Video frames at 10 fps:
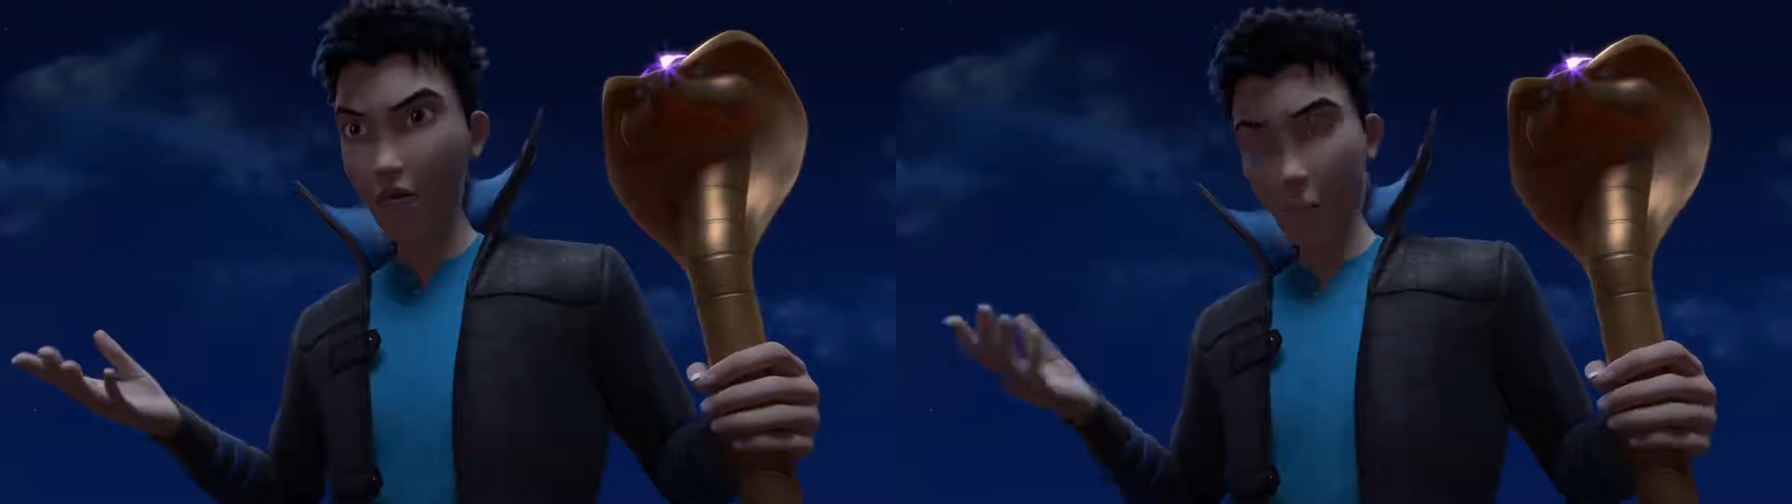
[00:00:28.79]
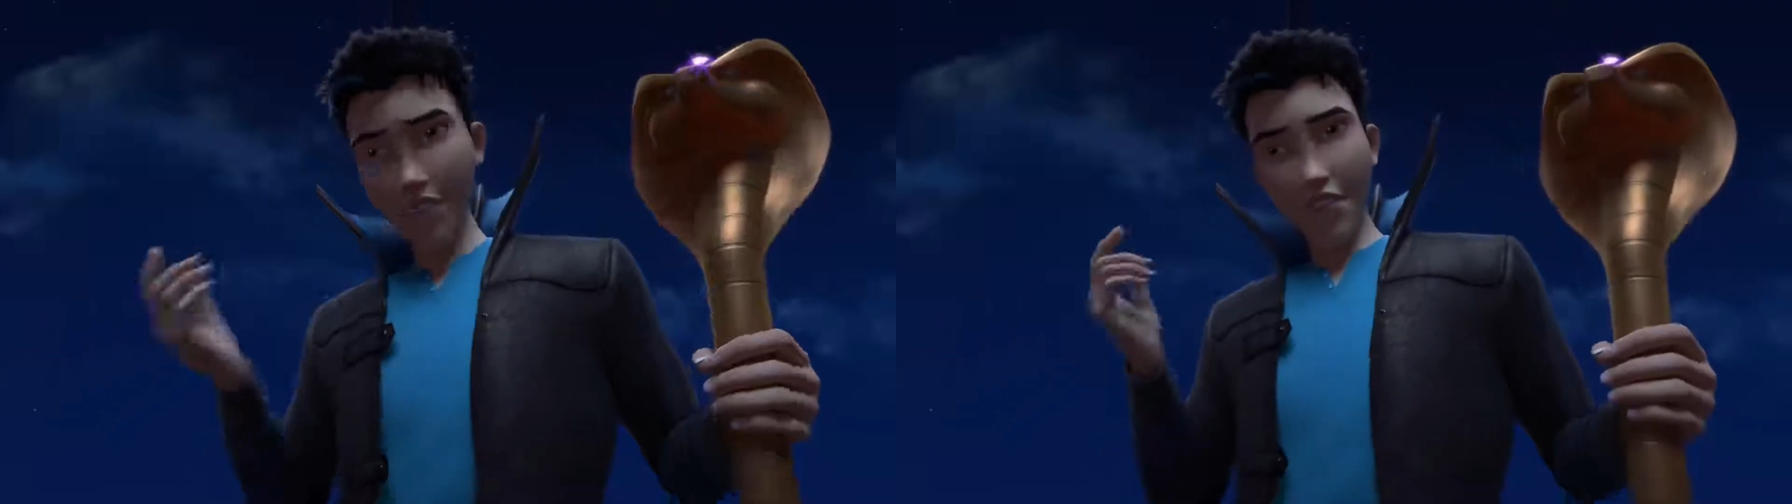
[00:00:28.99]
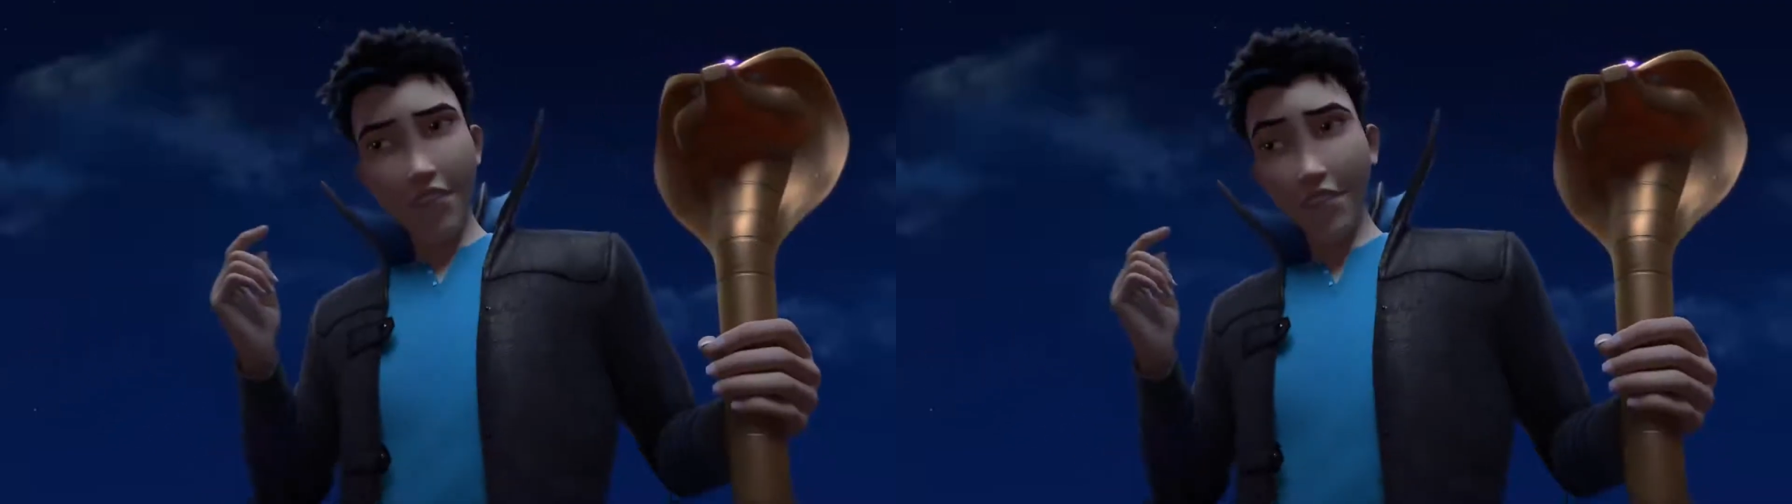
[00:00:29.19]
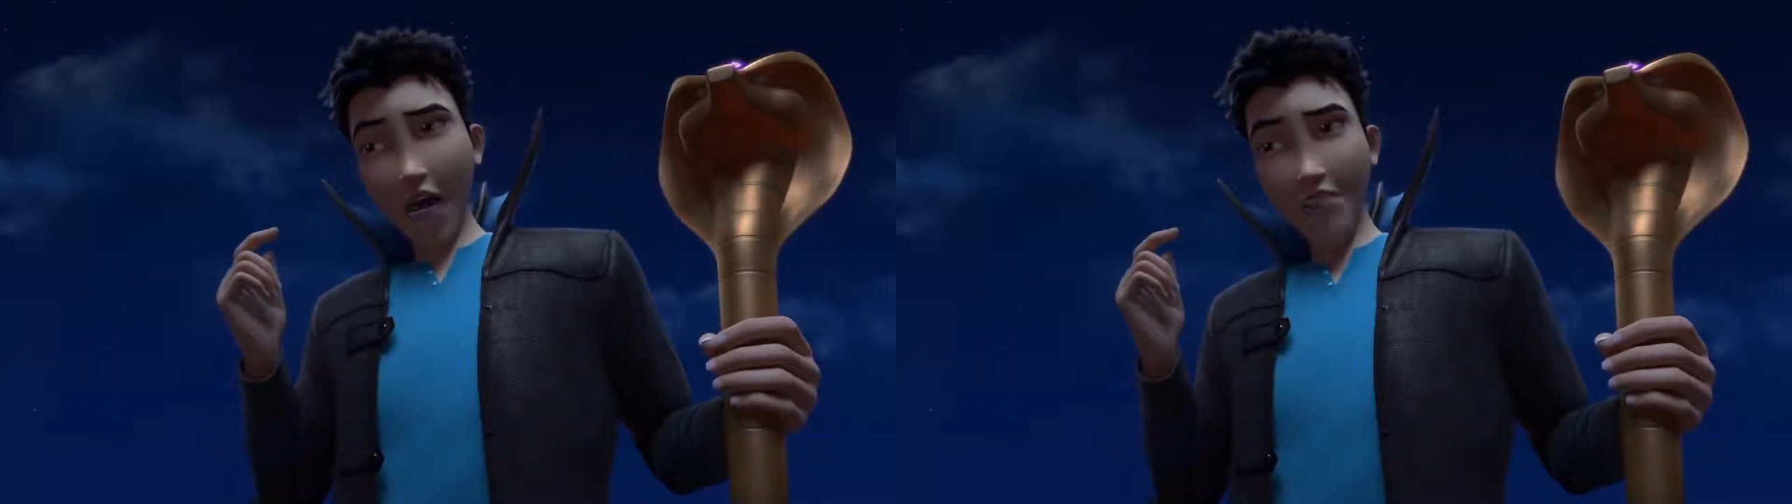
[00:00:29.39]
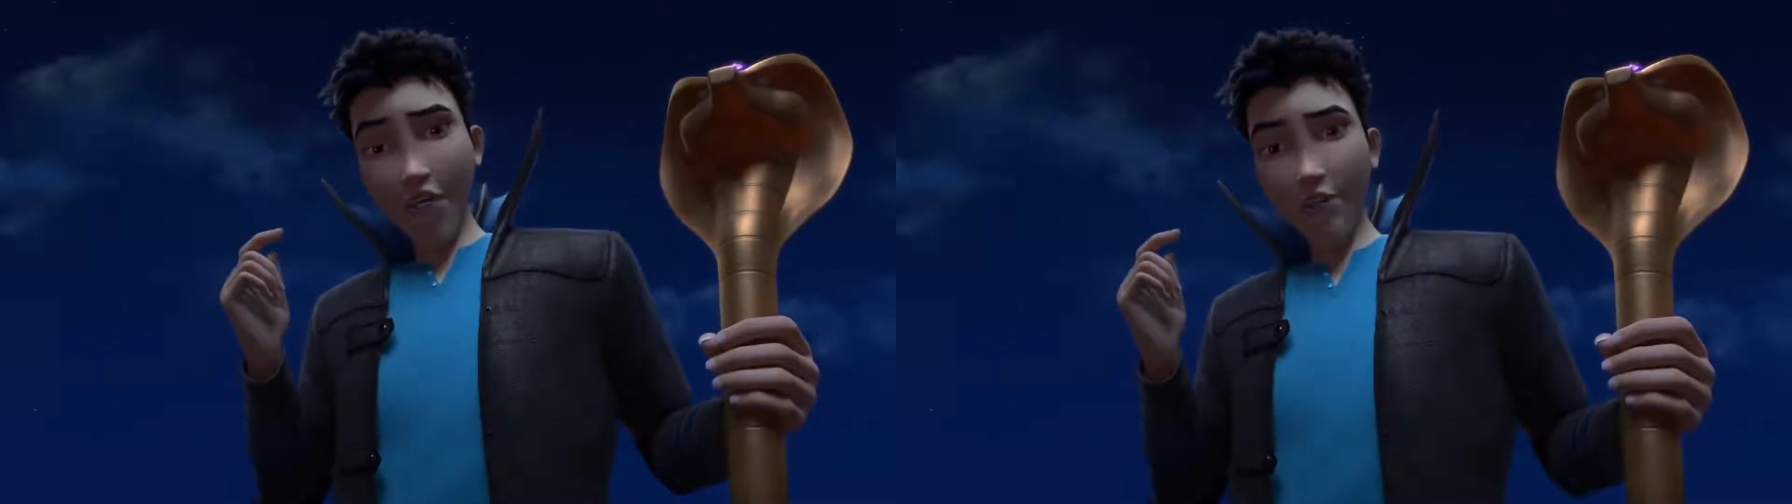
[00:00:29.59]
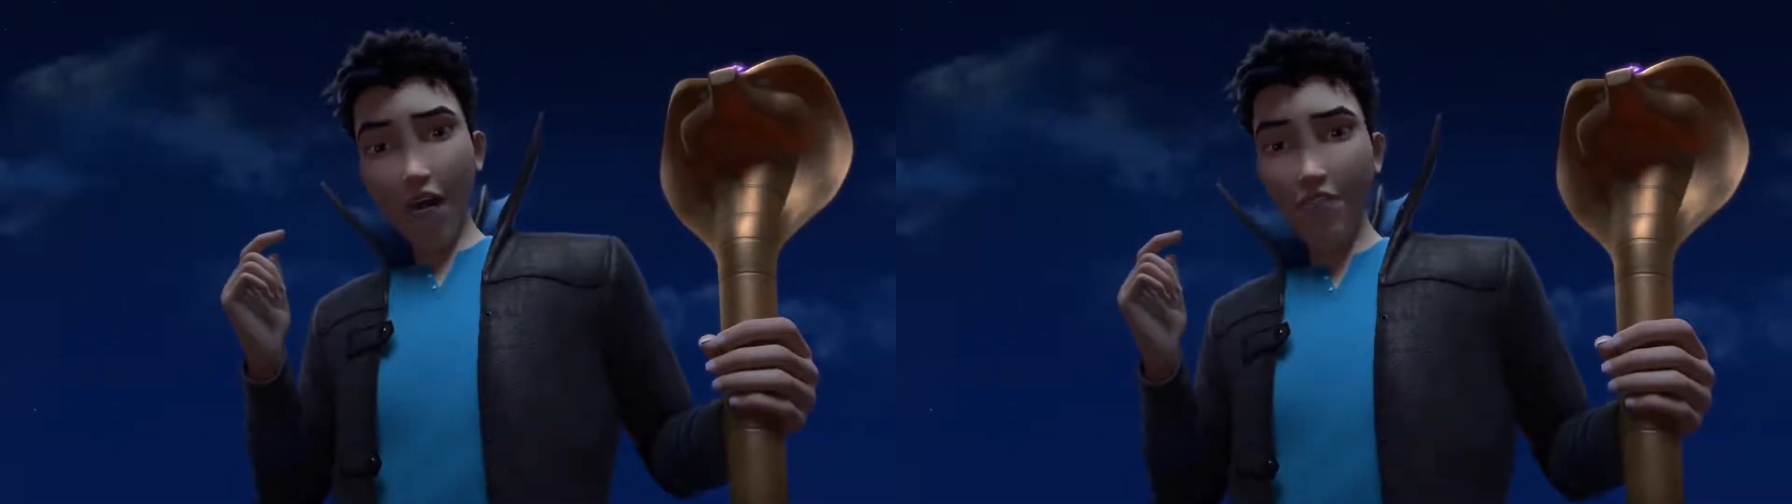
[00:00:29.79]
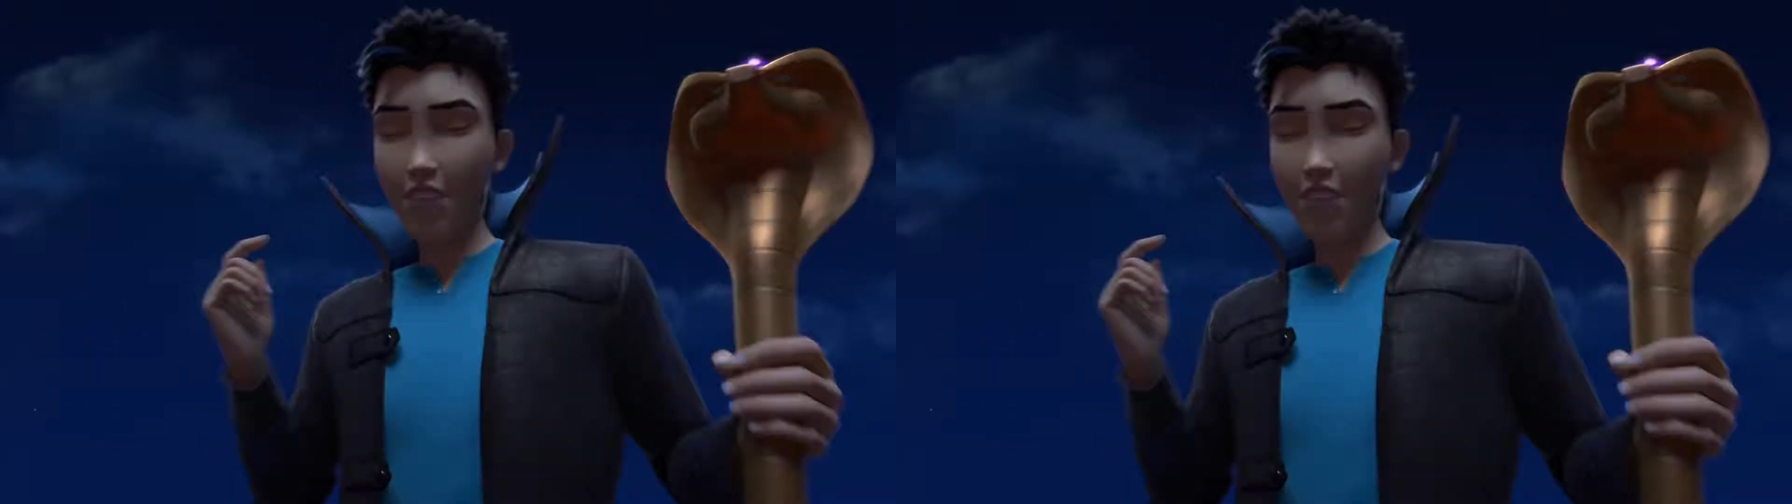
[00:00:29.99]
mean, not soft like